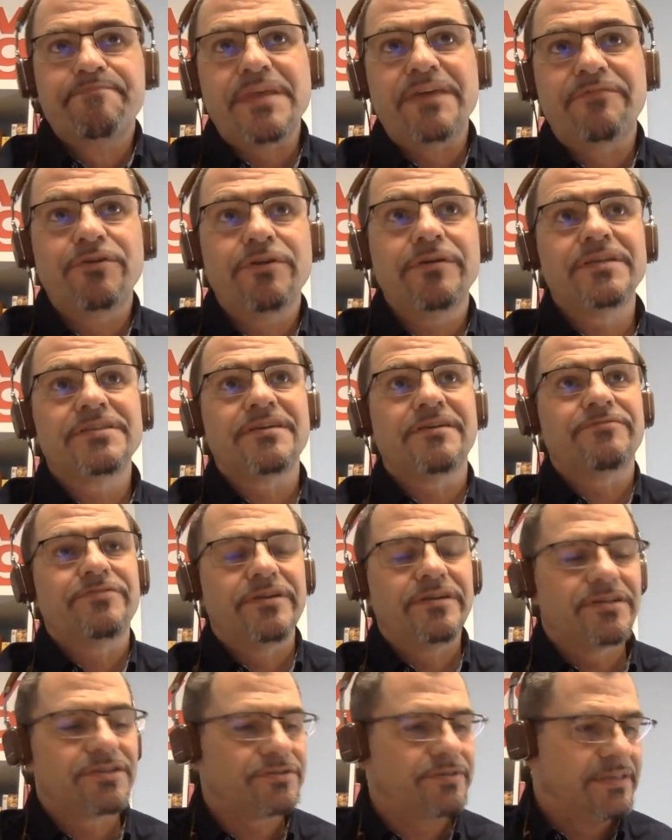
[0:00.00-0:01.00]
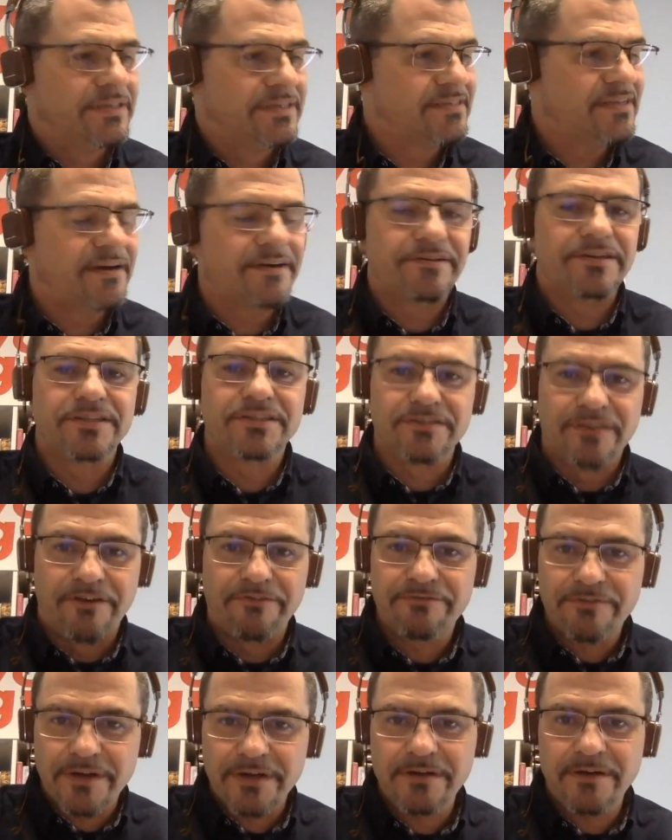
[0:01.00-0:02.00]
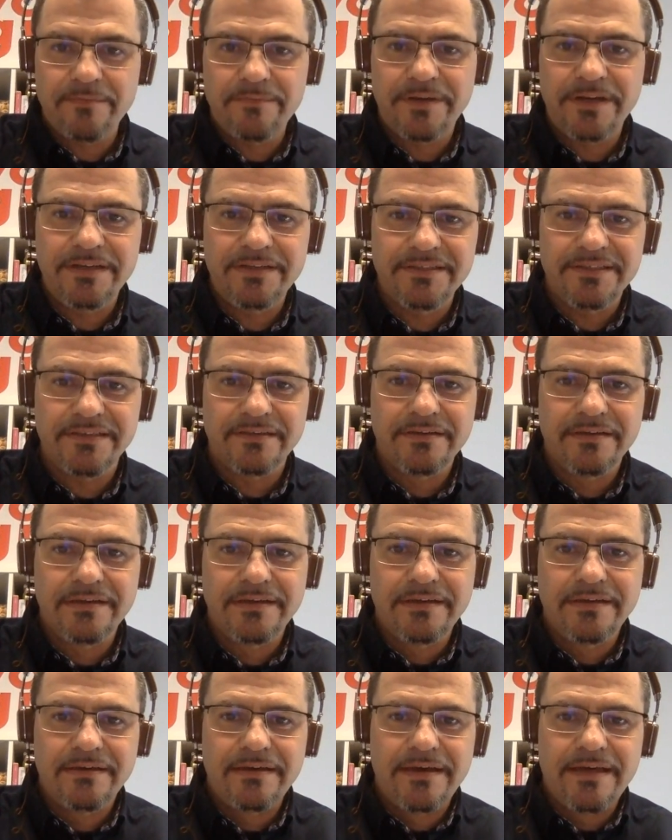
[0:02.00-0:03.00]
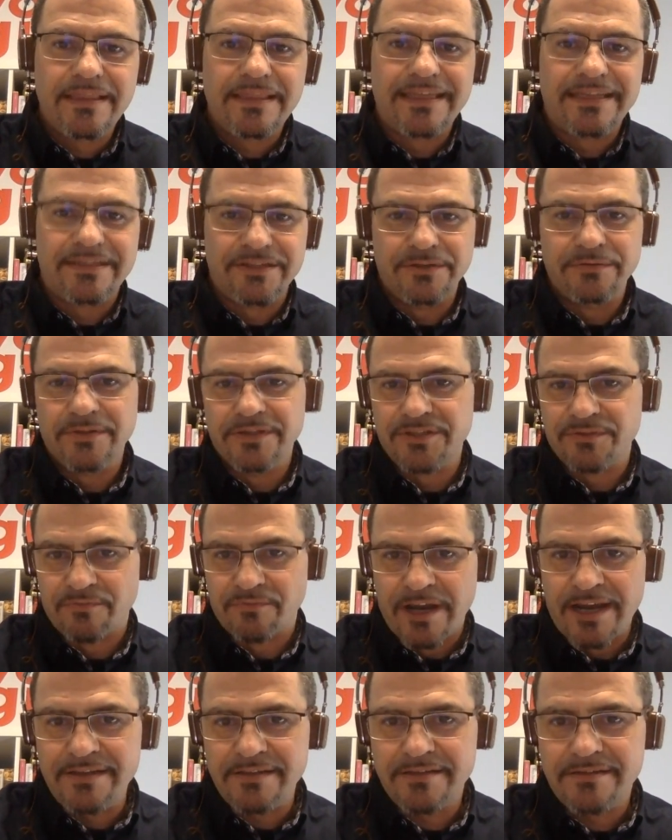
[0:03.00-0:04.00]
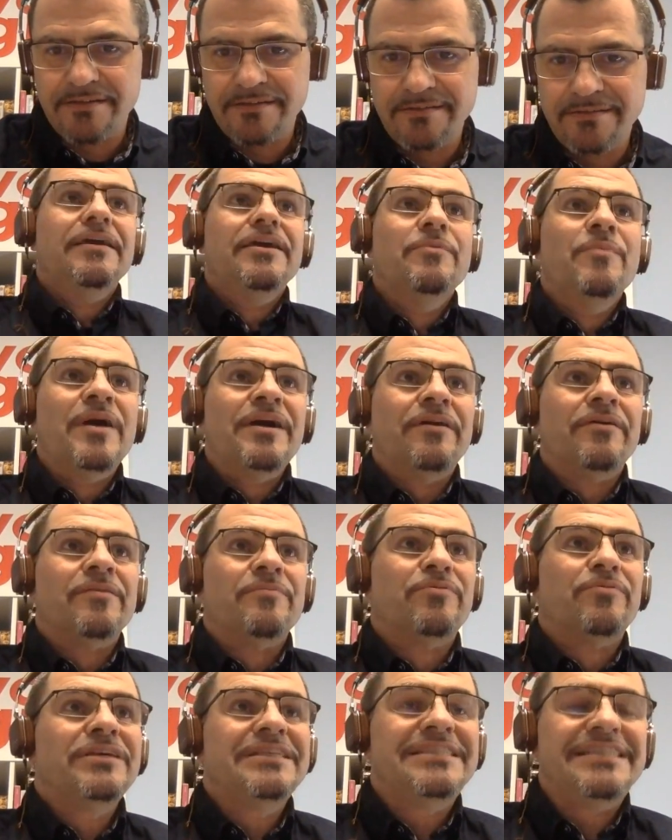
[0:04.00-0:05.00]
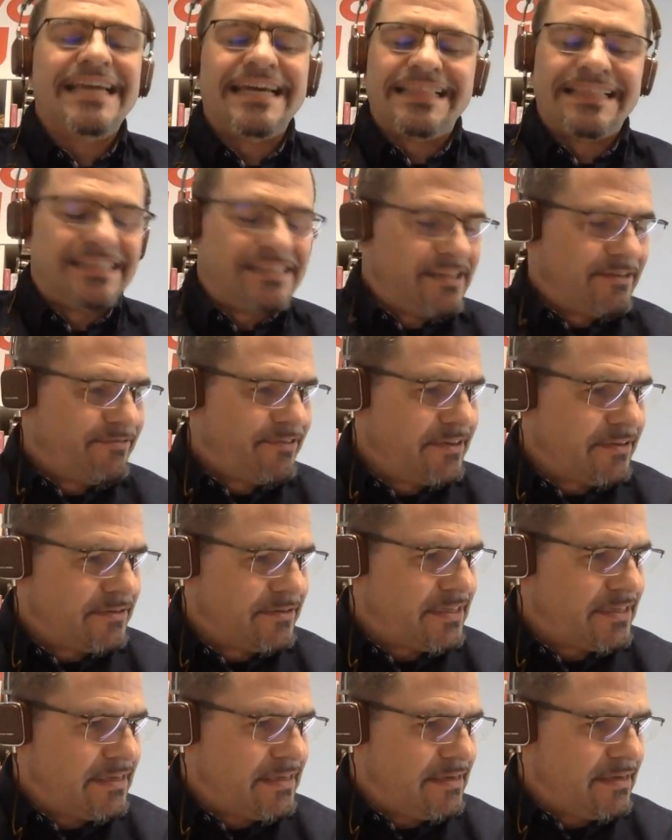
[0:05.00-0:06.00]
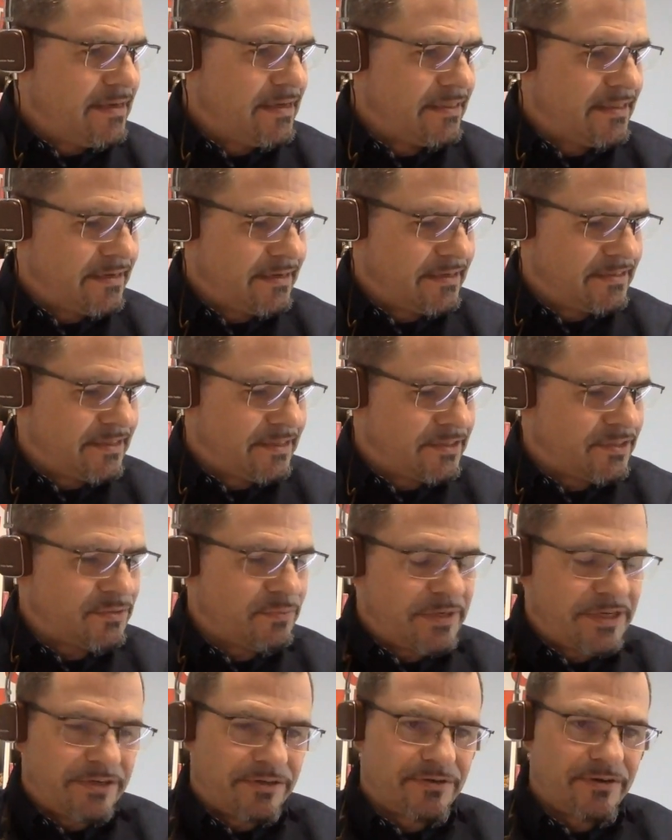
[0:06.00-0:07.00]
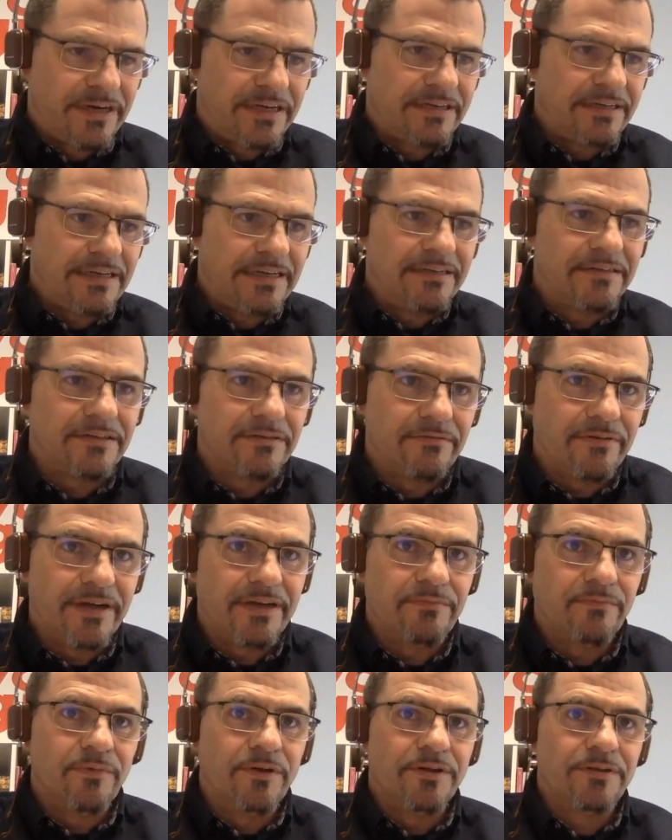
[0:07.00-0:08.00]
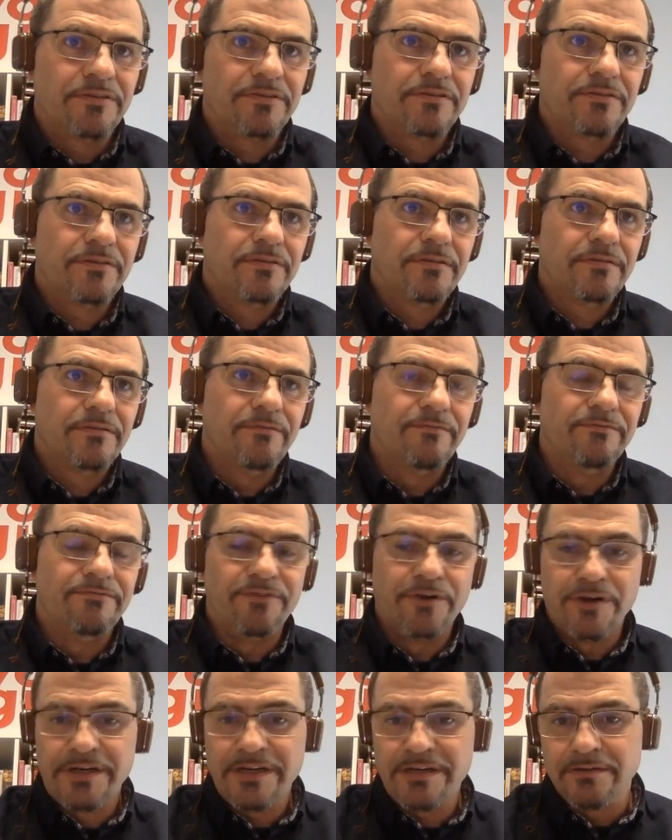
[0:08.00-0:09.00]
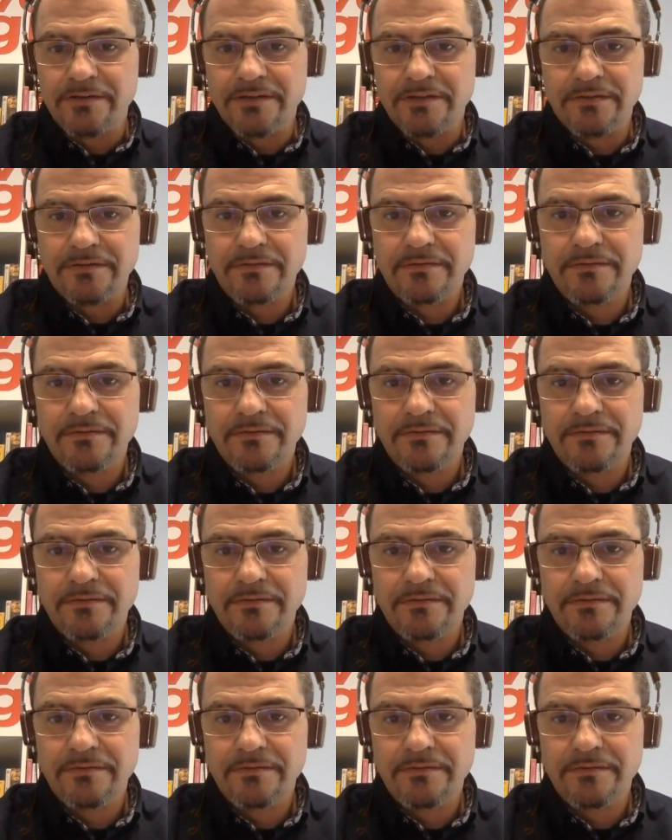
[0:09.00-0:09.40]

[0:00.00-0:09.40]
If you're in the software industry, there's a lot of software companies that do this right. You might not appreciate the difficulty that exists when you're trying to integrate with vertical